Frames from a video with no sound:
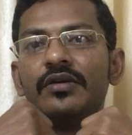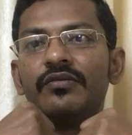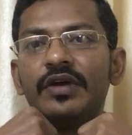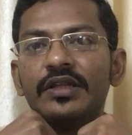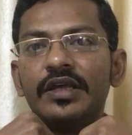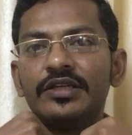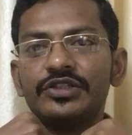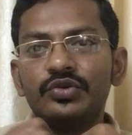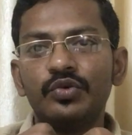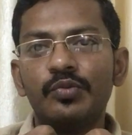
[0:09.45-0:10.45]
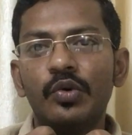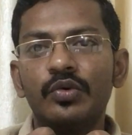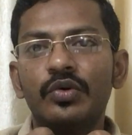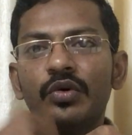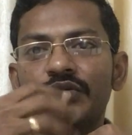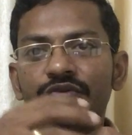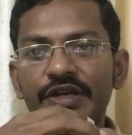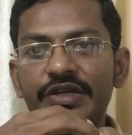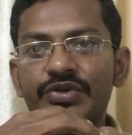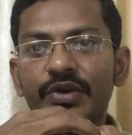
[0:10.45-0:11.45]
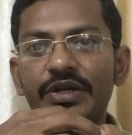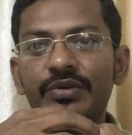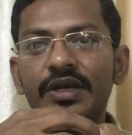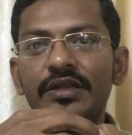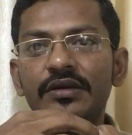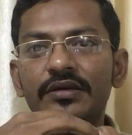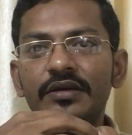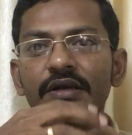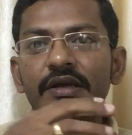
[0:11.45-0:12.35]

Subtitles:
where there is two bone or three joined together